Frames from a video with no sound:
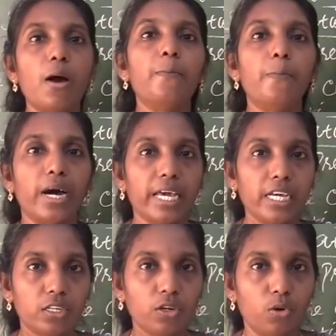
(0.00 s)

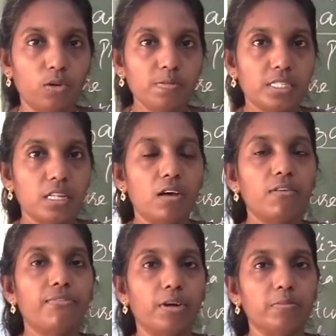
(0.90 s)
microbes
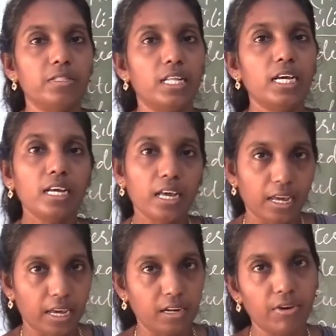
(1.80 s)
from the
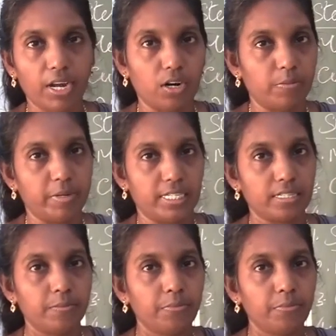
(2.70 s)
environment.